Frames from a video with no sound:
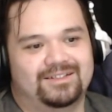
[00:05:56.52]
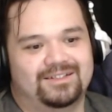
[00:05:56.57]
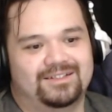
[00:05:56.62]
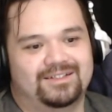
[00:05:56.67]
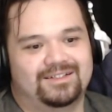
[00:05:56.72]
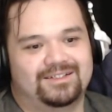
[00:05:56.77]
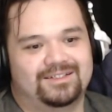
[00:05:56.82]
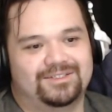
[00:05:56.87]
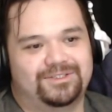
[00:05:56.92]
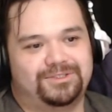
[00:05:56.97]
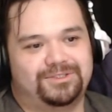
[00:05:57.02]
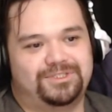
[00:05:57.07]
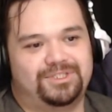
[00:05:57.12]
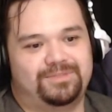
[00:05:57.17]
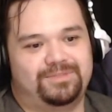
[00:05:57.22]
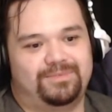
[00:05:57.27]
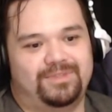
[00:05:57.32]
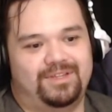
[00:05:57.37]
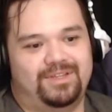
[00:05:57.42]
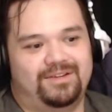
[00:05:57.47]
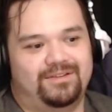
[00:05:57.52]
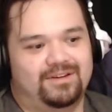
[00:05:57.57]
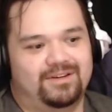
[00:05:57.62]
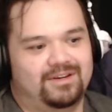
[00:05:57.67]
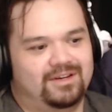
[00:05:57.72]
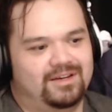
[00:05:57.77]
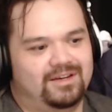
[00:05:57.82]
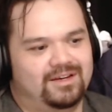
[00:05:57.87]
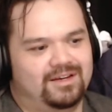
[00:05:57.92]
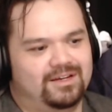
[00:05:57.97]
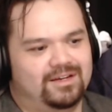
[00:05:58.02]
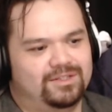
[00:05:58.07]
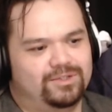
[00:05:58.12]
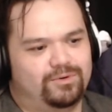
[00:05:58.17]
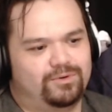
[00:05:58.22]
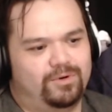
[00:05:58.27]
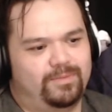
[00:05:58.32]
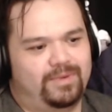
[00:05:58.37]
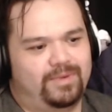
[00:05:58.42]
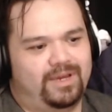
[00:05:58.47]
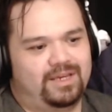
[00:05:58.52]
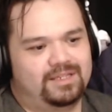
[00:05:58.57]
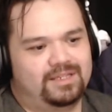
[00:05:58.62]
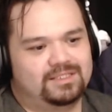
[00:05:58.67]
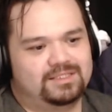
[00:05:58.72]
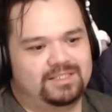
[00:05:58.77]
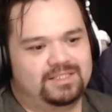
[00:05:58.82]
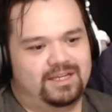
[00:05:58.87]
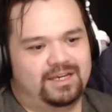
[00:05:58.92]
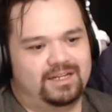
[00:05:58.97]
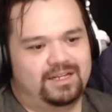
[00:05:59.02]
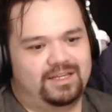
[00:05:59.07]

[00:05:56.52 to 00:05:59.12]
so she believed. To repay his debt,